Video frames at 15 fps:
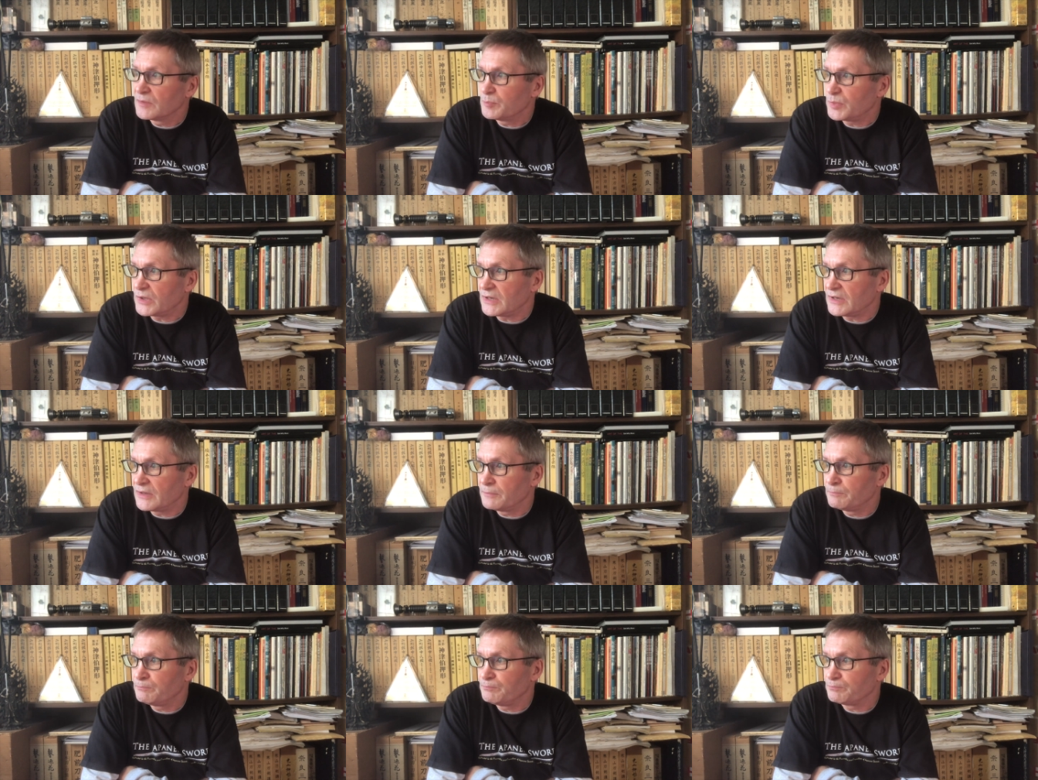But
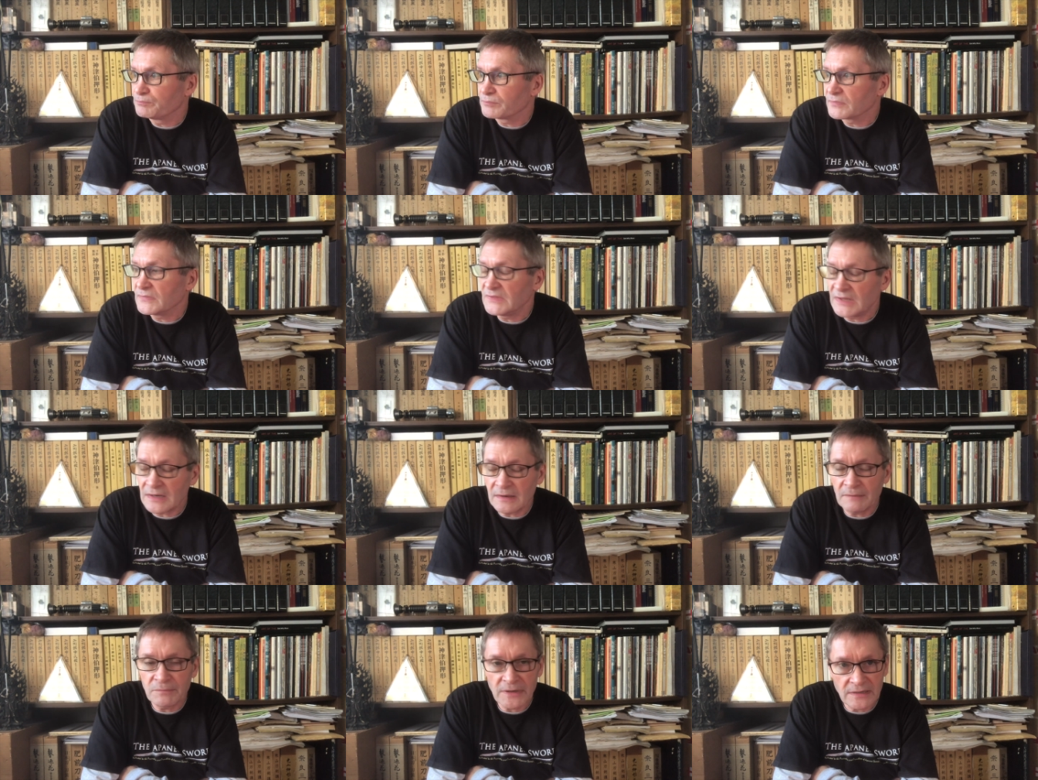yeah,
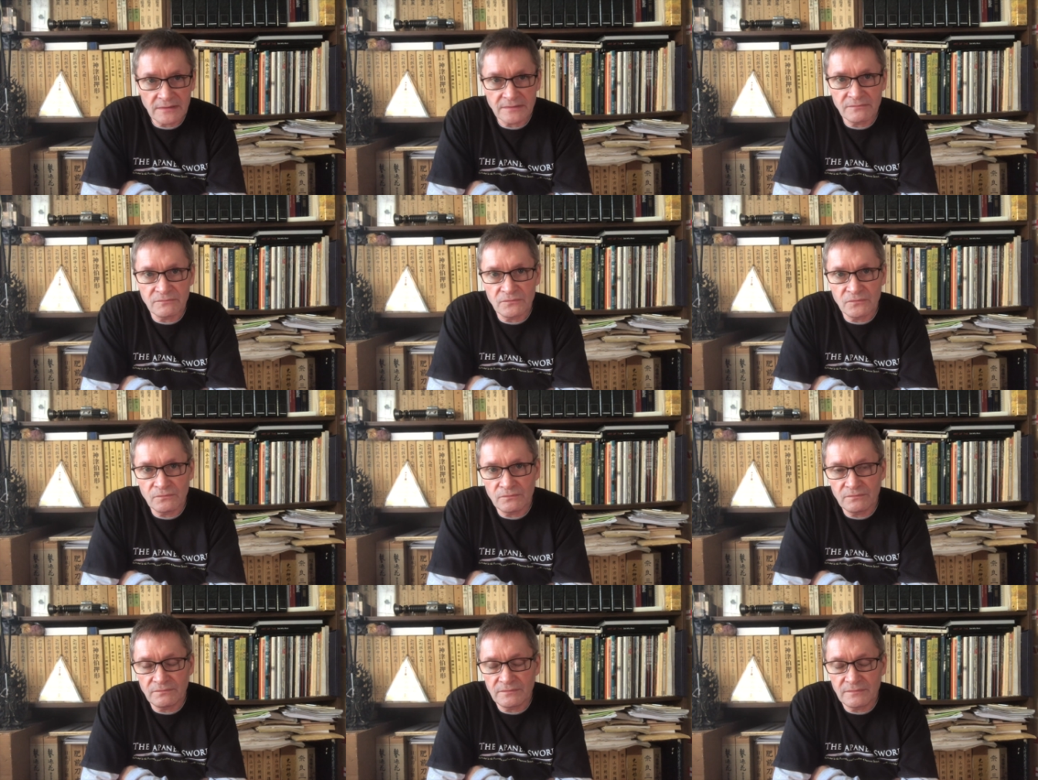I'm gonna
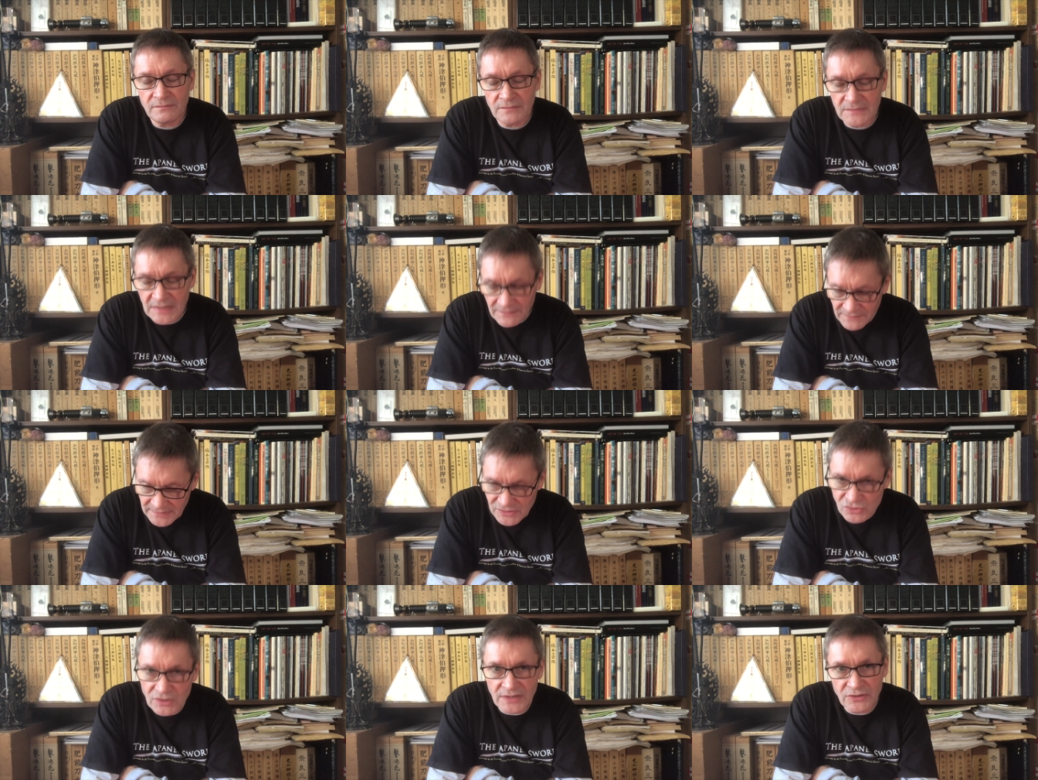definitely
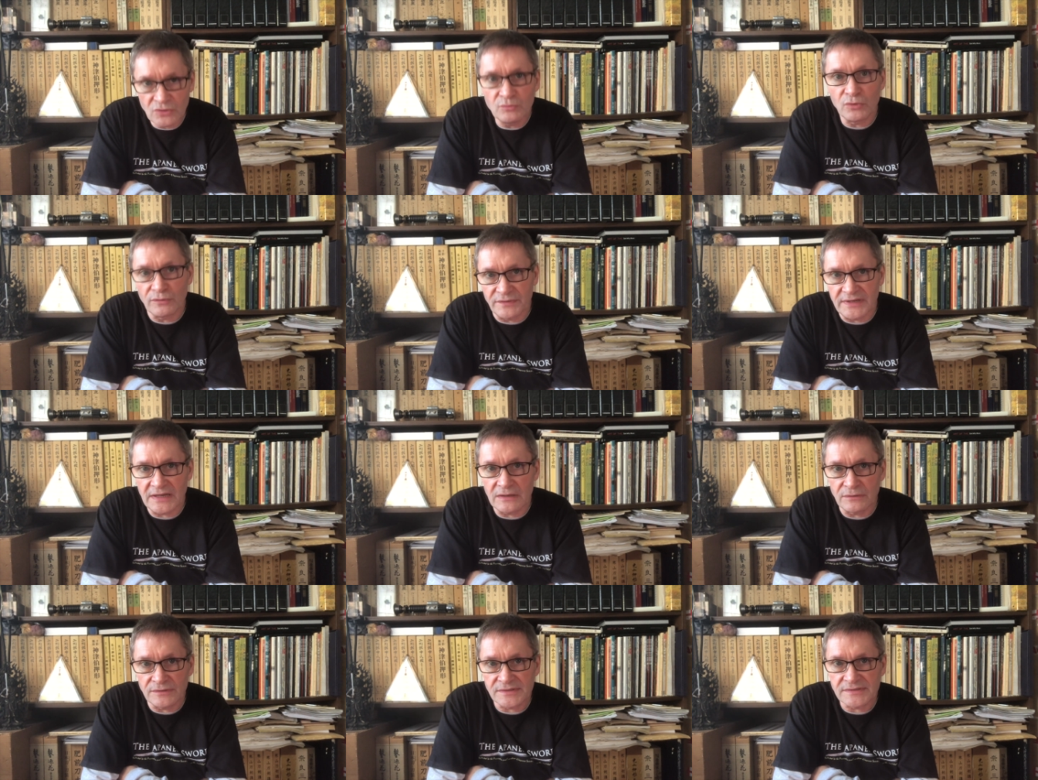try and do more
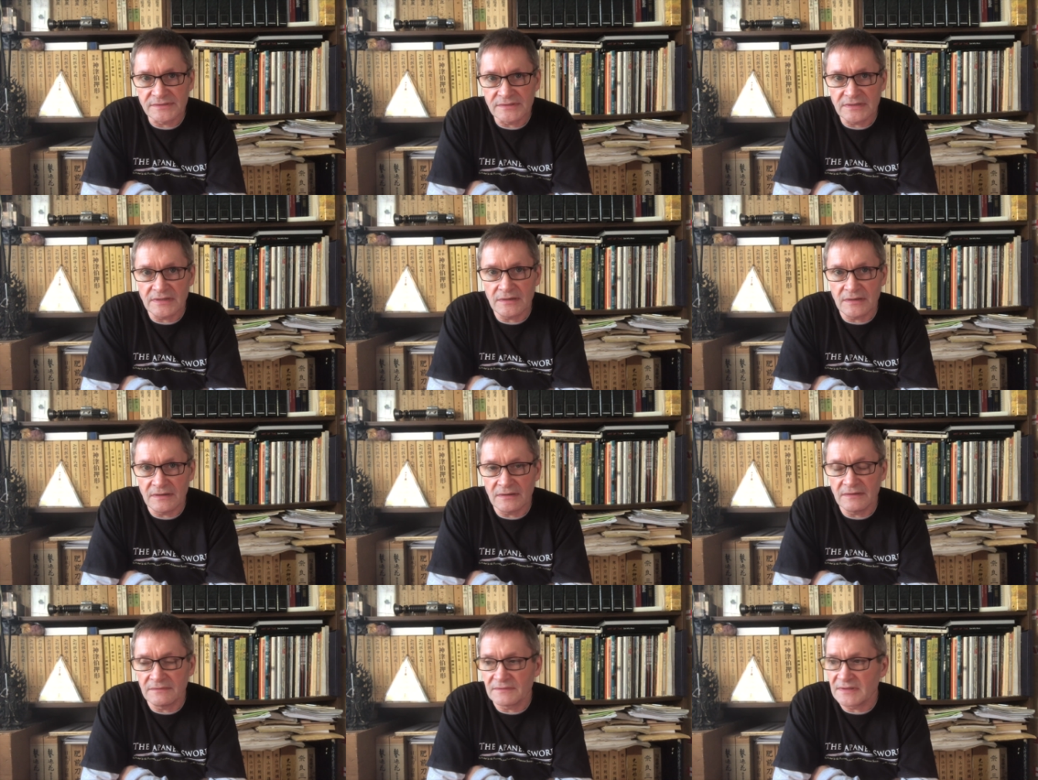videos
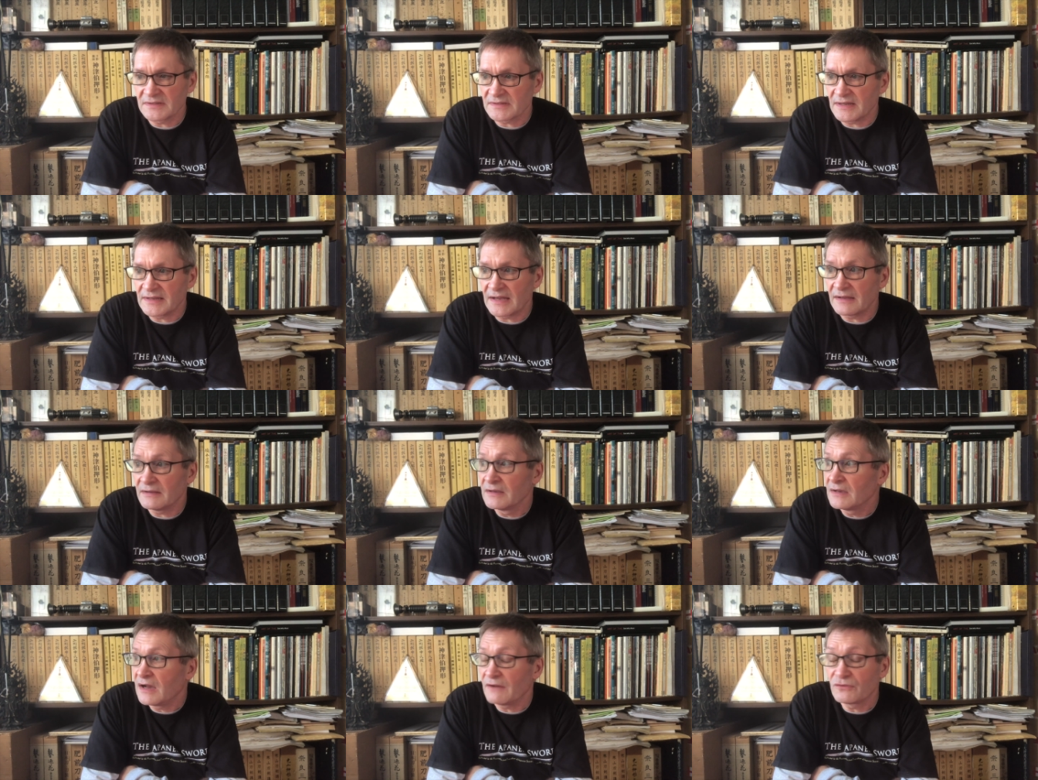and things like that.
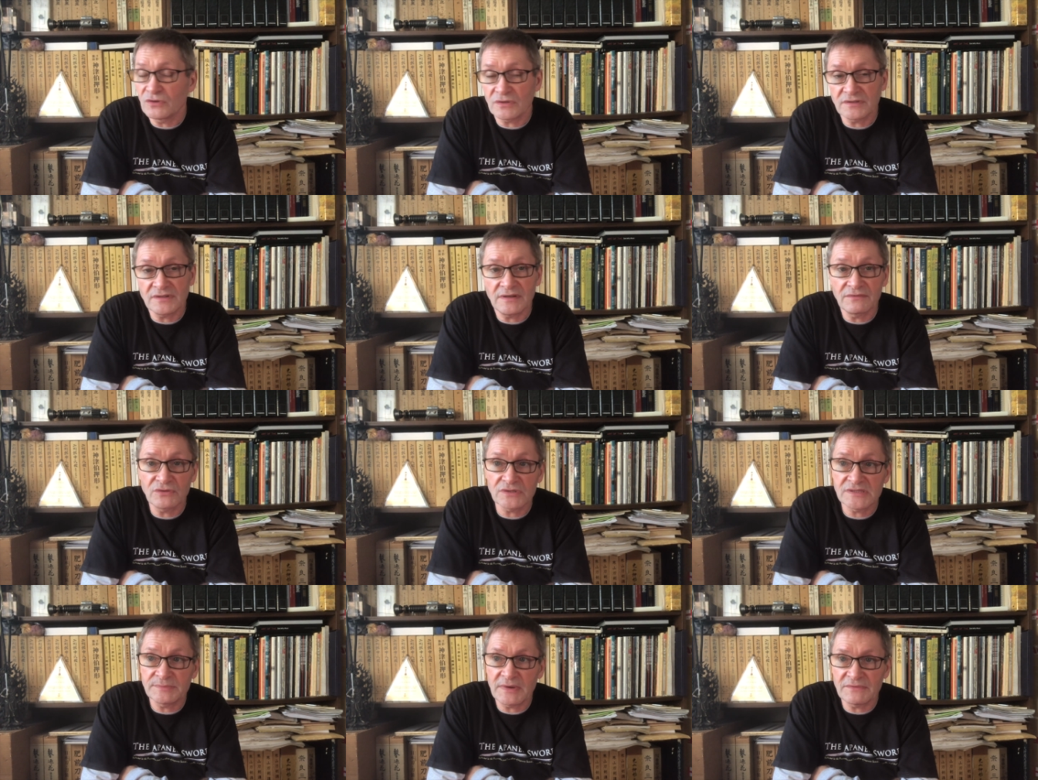I've
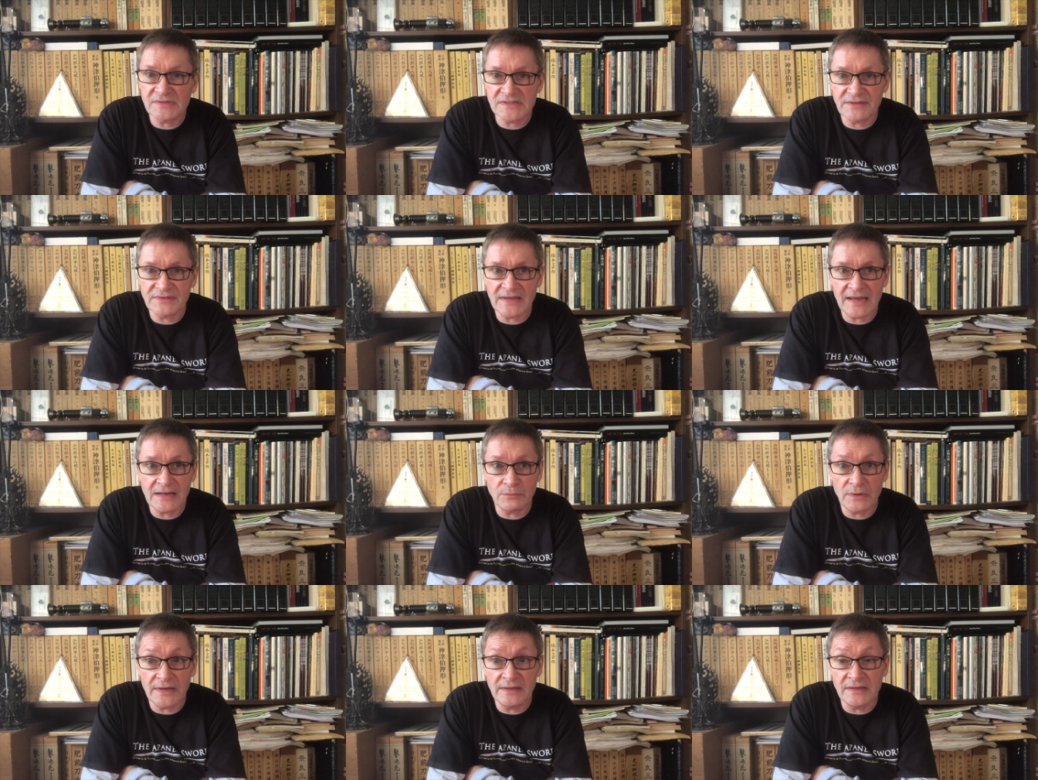got some other stuff to get out of
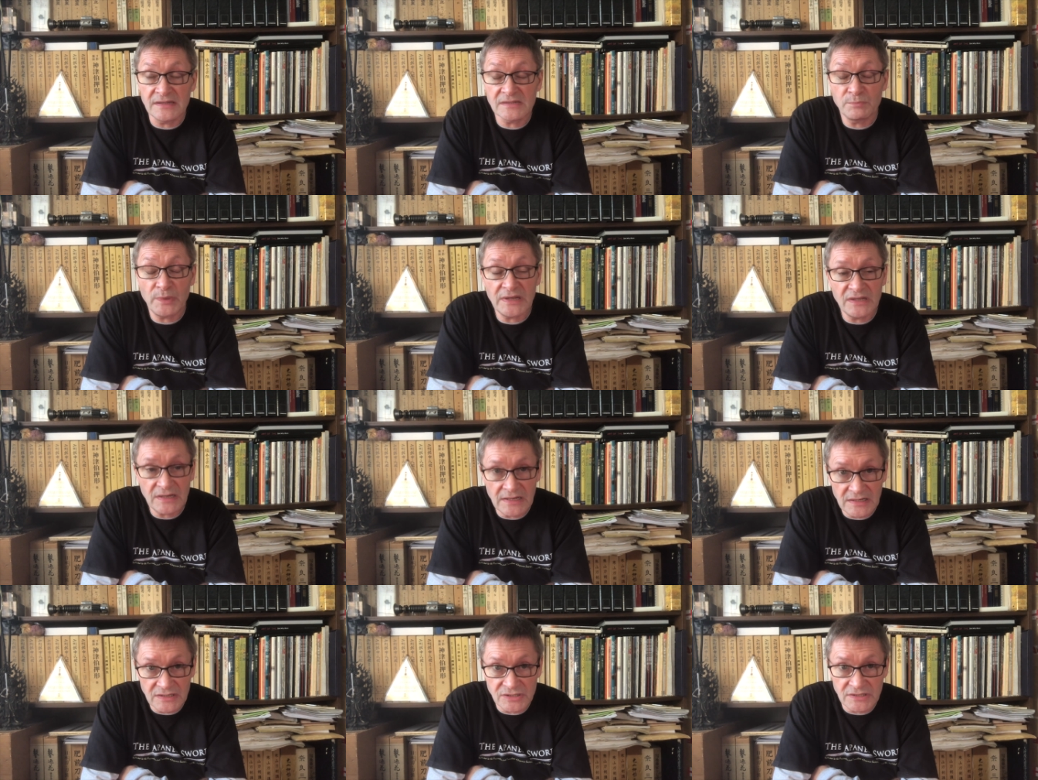the way. It's a big
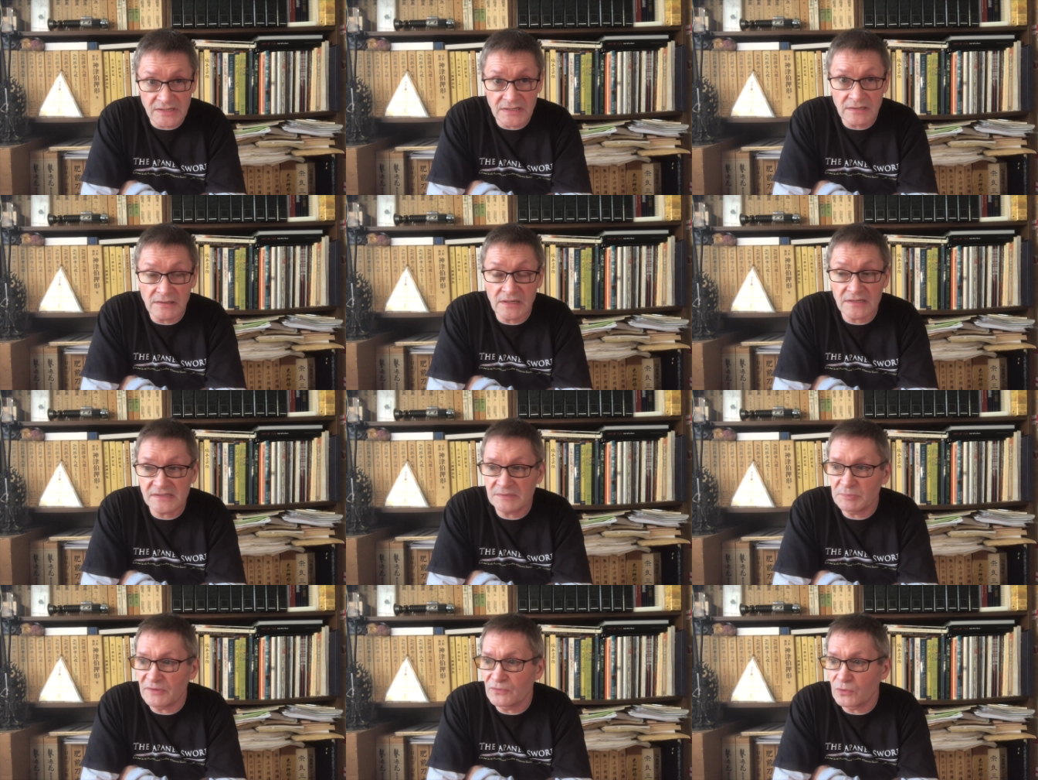year this year, like I
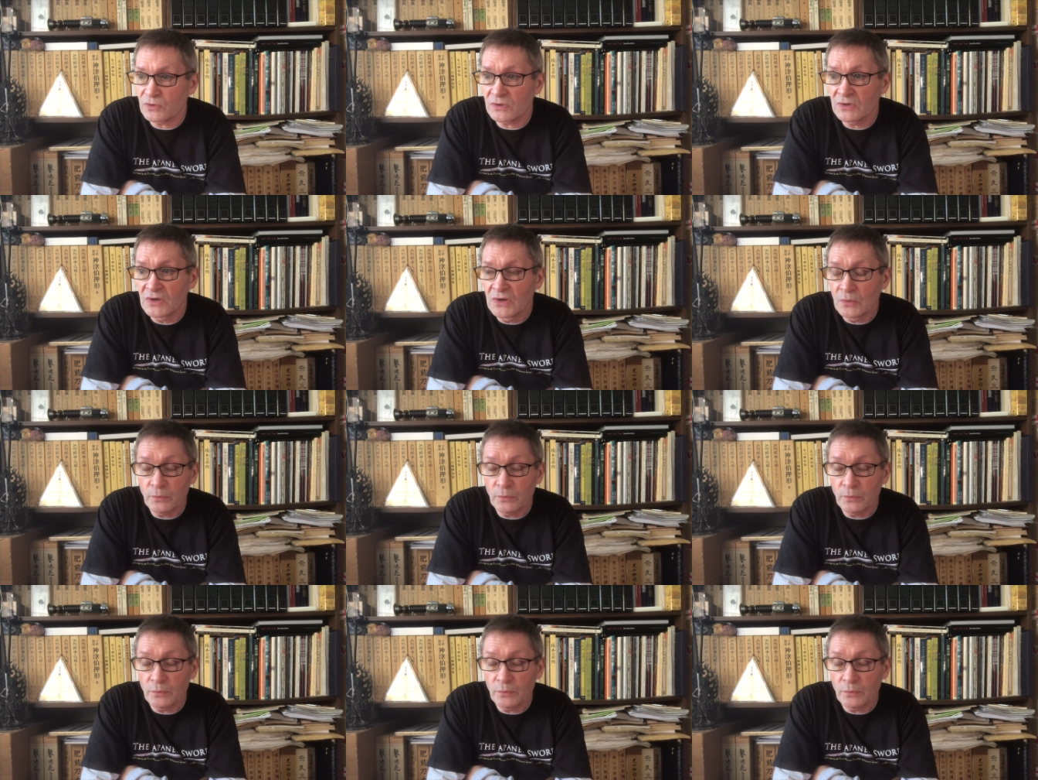said before.